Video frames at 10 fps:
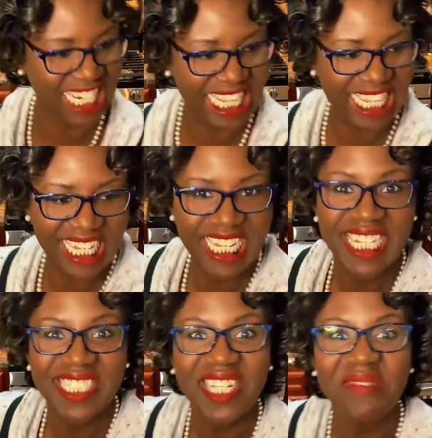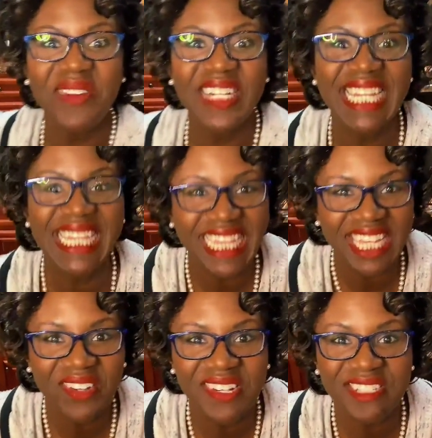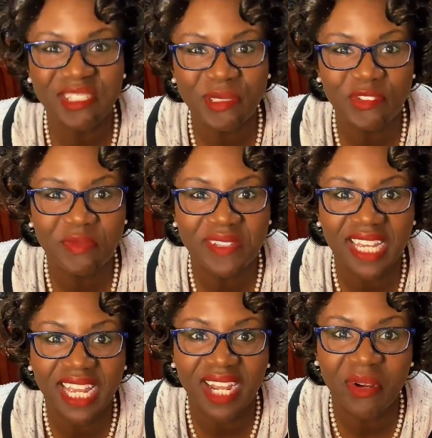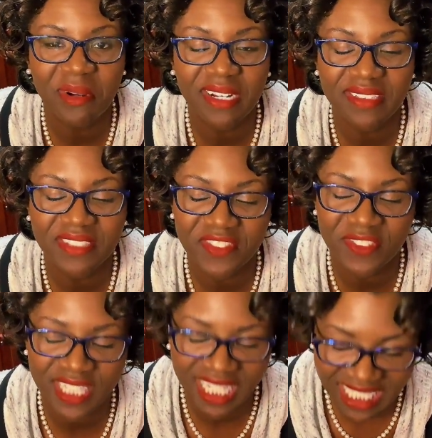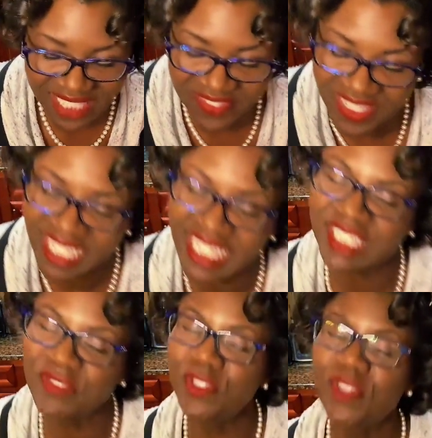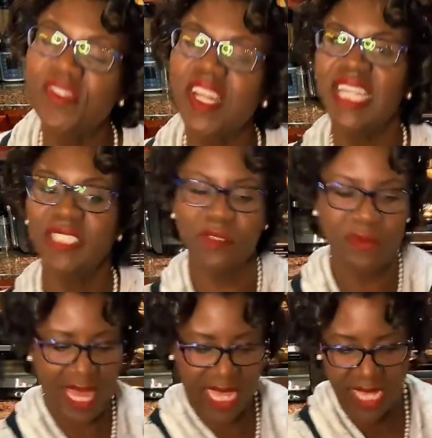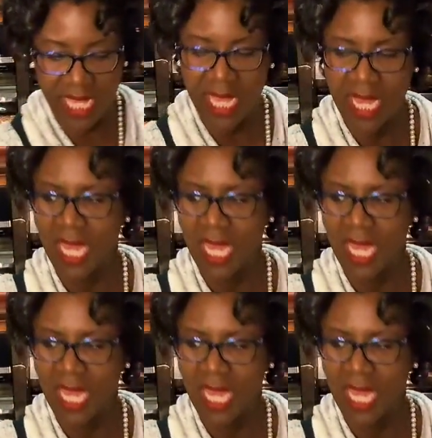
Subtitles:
All right, so come on in. Thank you all so much for being here. Welcome to Food Talk TV. It's Foodie Fridays with Maggie.